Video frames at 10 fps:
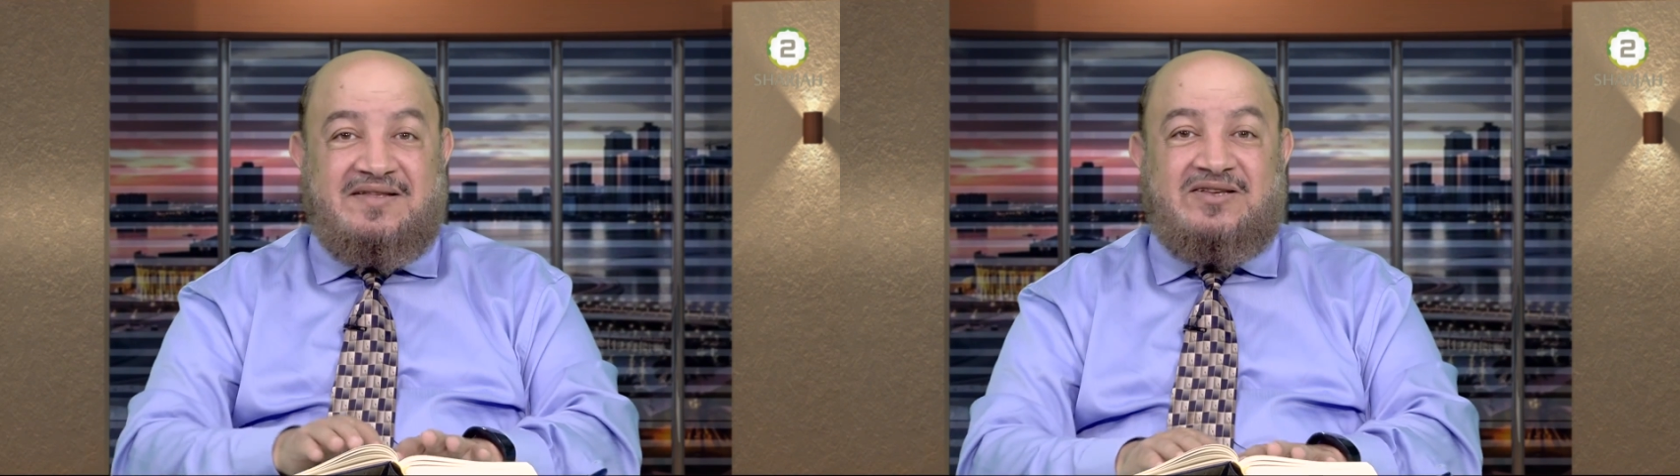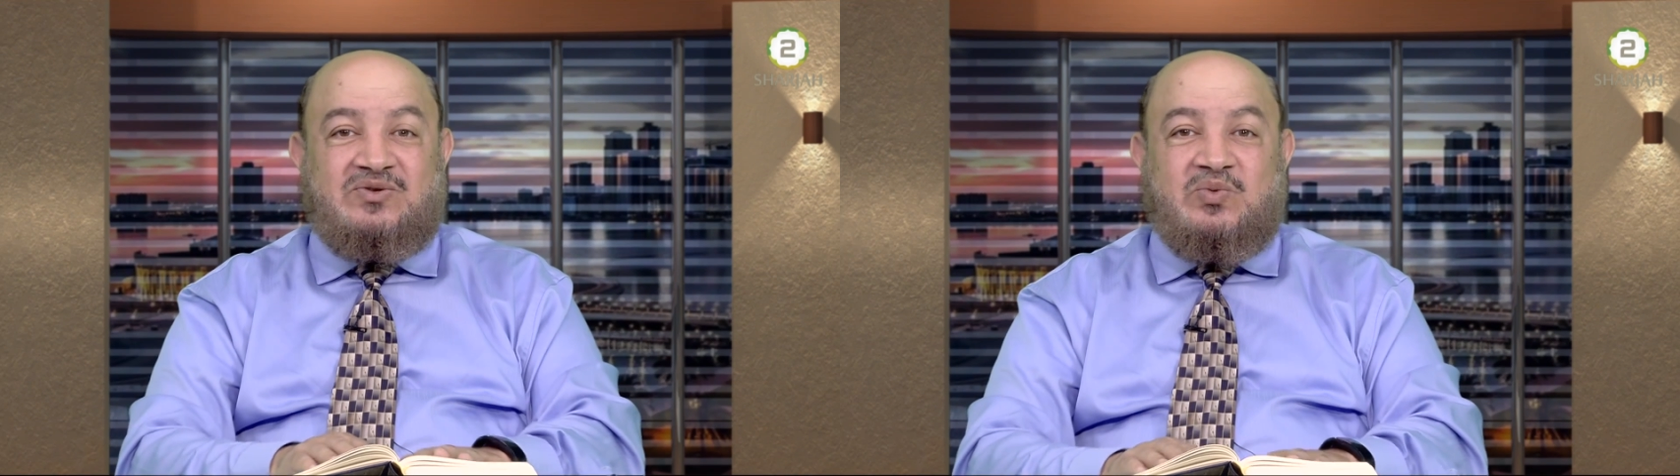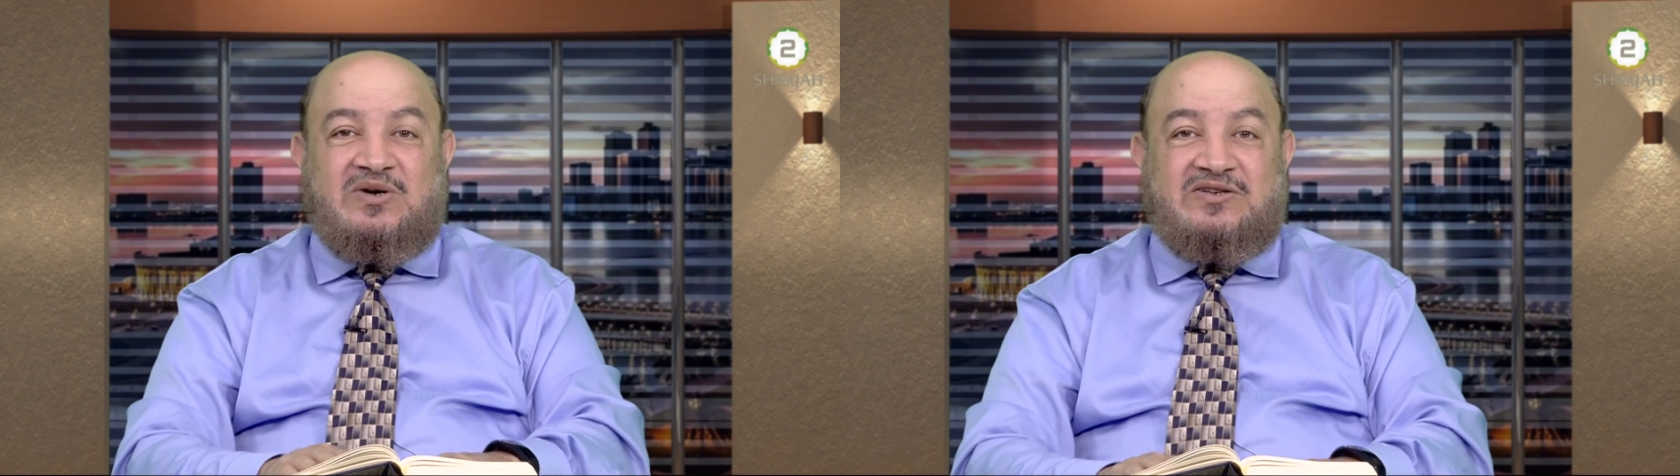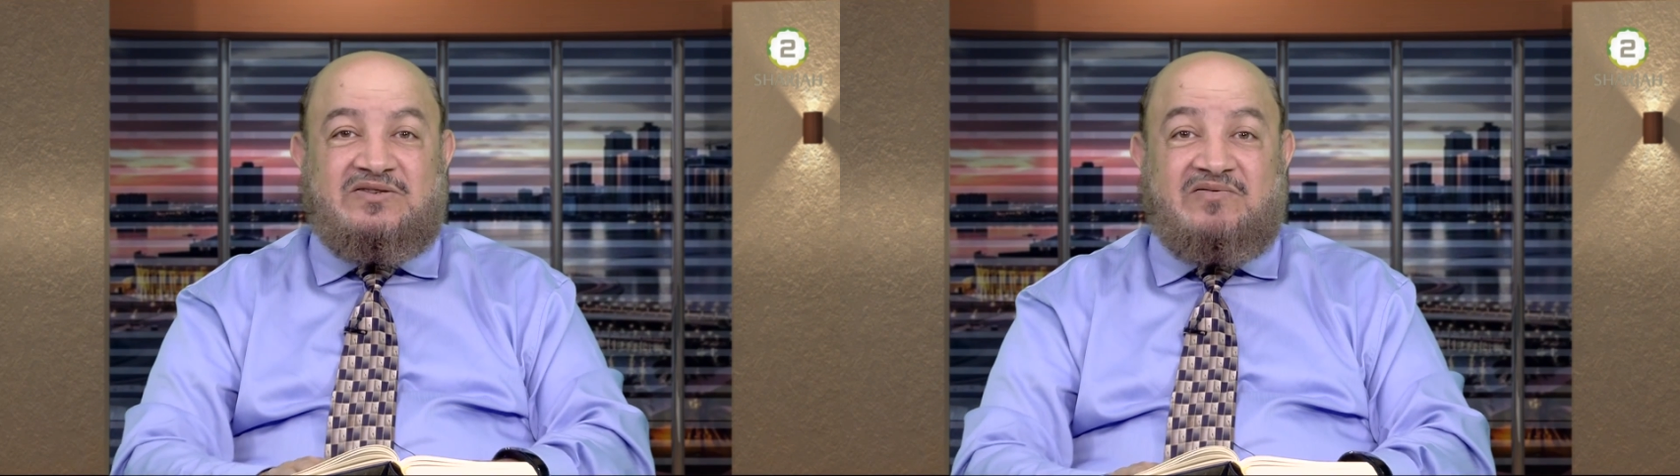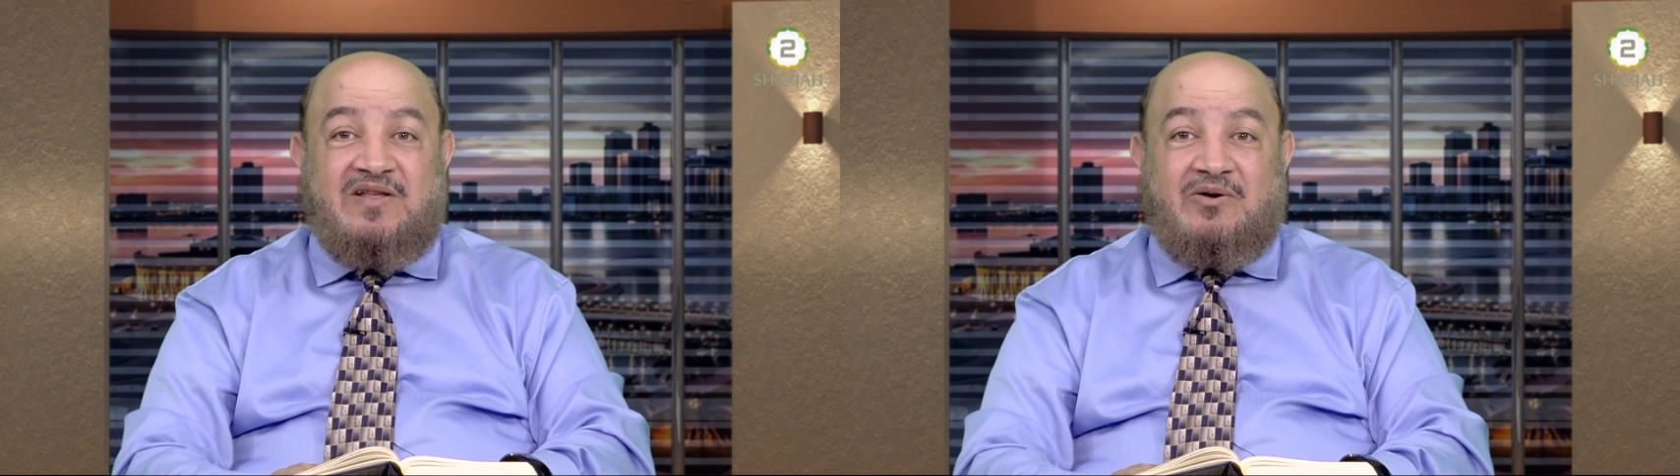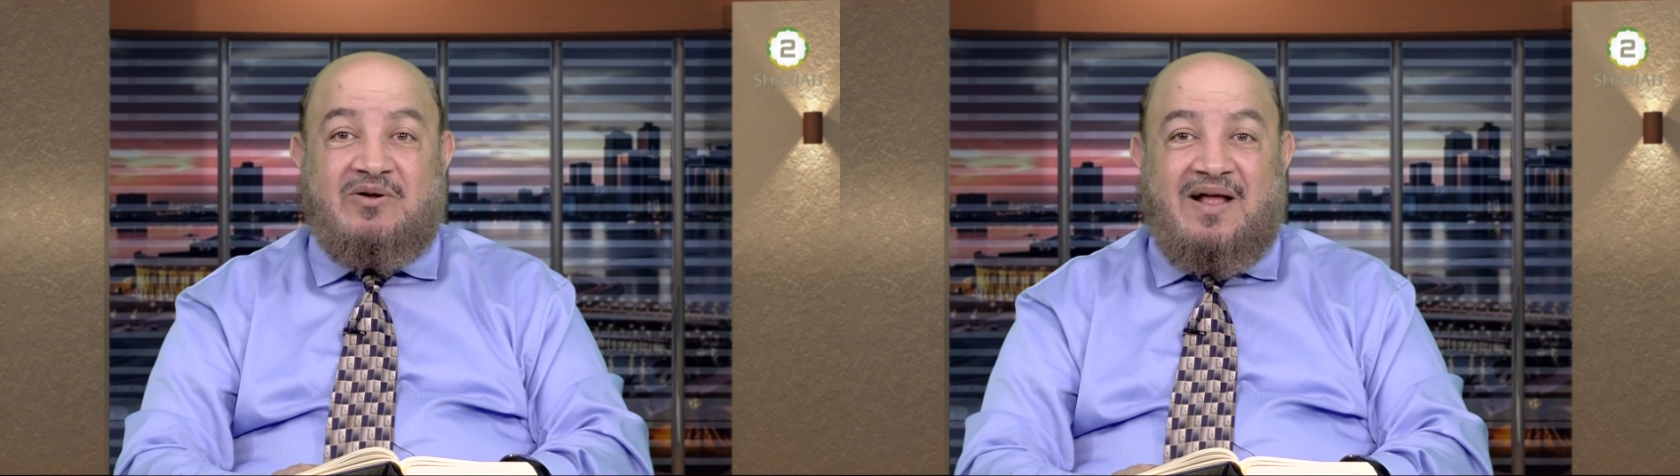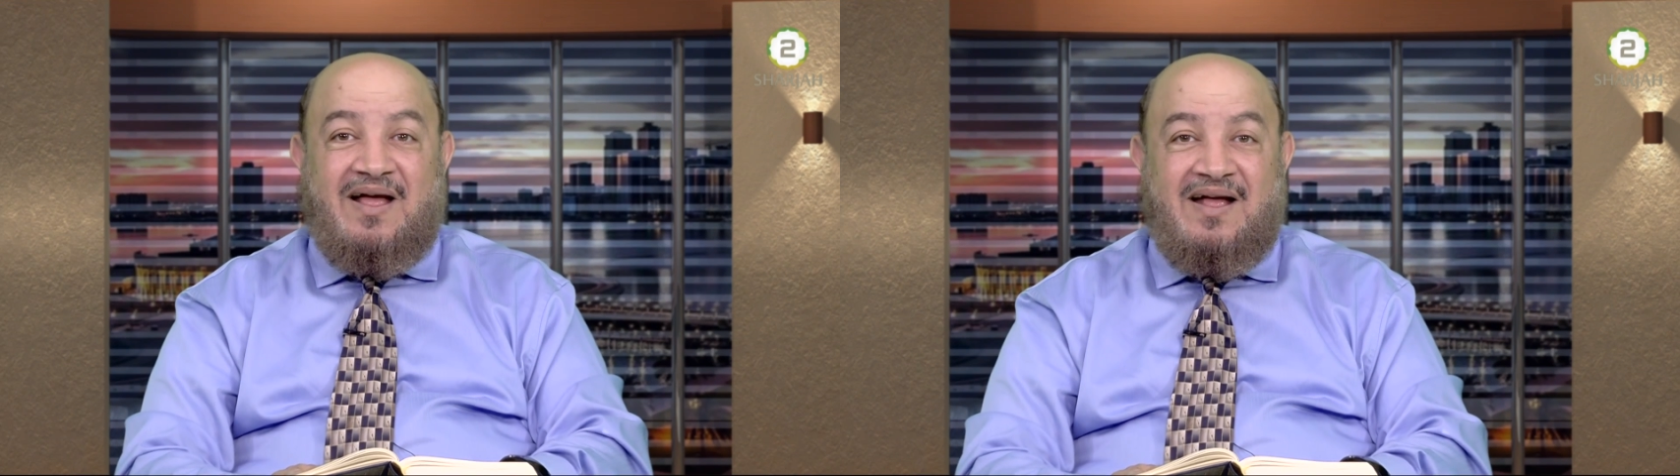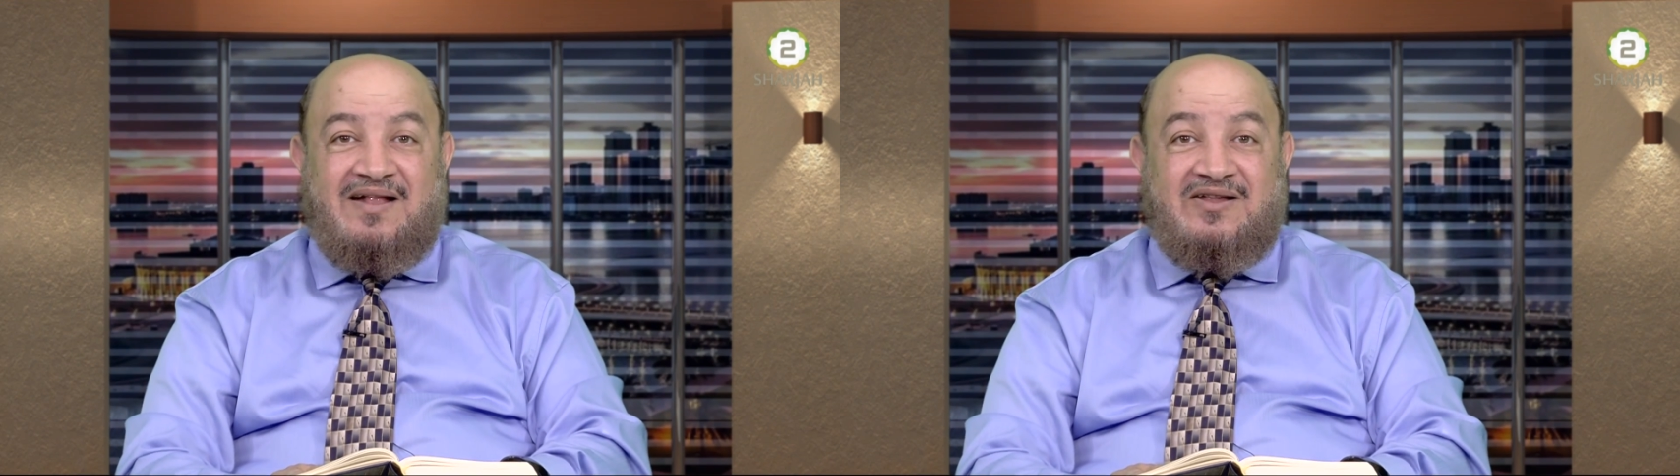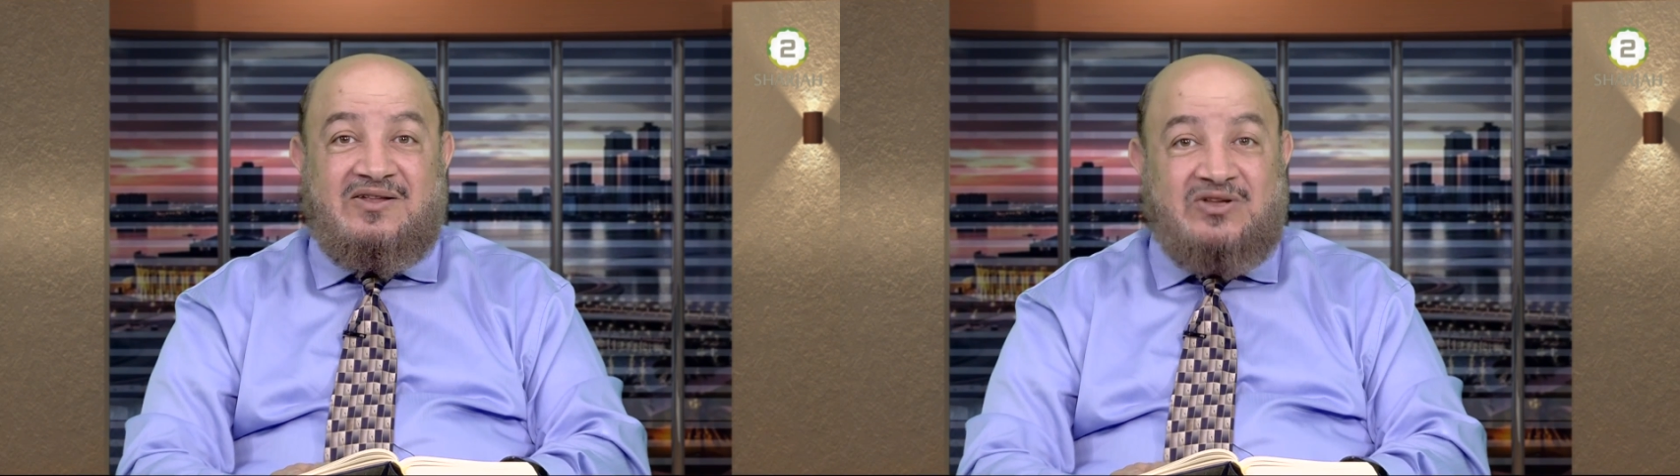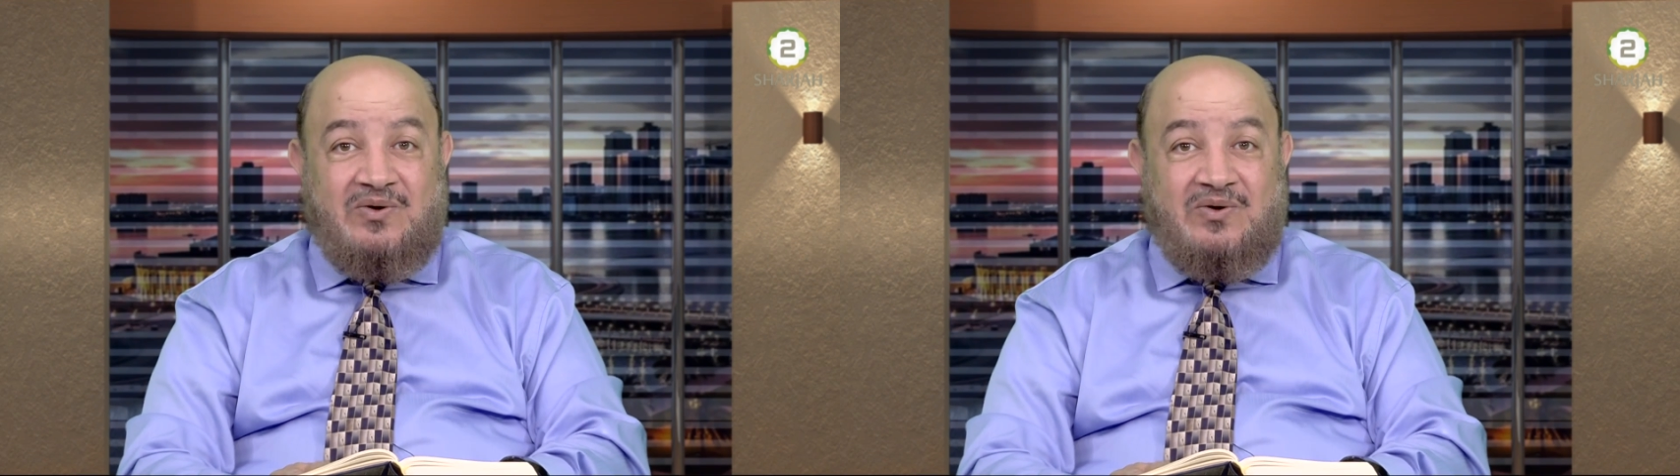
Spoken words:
these words of the Quran